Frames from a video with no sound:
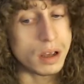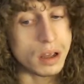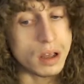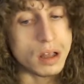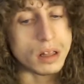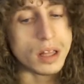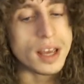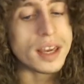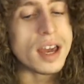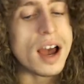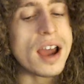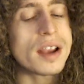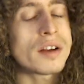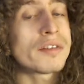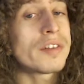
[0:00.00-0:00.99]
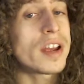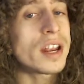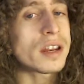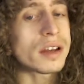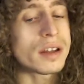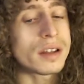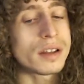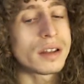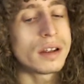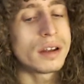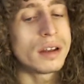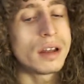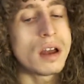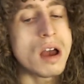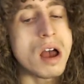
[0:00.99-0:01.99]
Like Ayurveda,
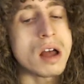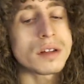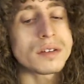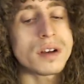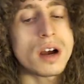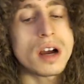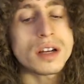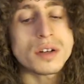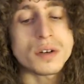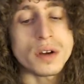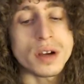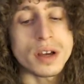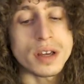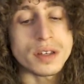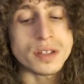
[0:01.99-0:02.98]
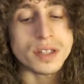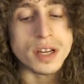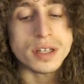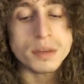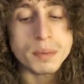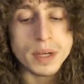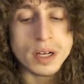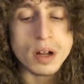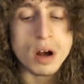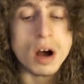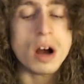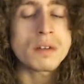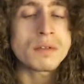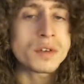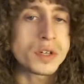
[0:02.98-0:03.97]
Tantra is said to be an
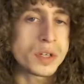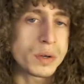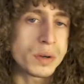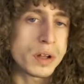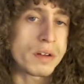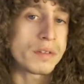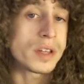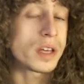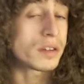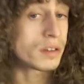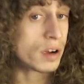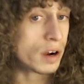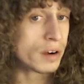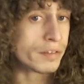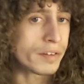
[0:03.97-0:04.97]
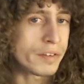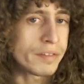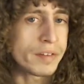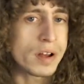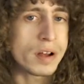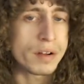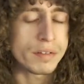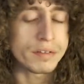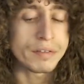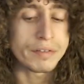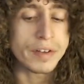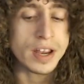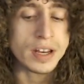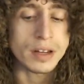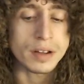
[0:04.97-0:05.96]
offshoot of the Atharva
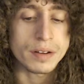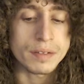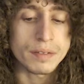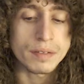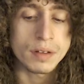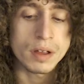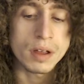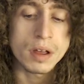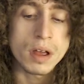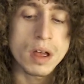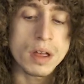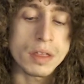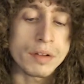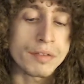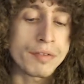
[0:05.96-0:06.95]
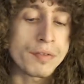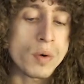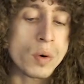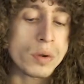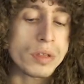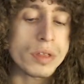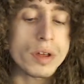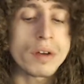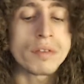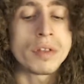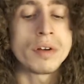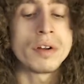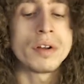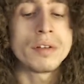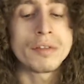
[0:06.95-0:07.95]
Veda, the fourth of
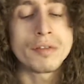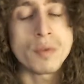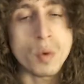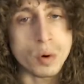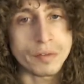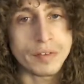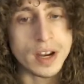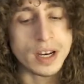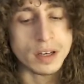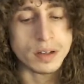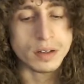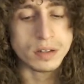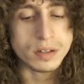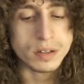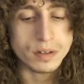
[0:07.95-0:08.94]
the four Vedas.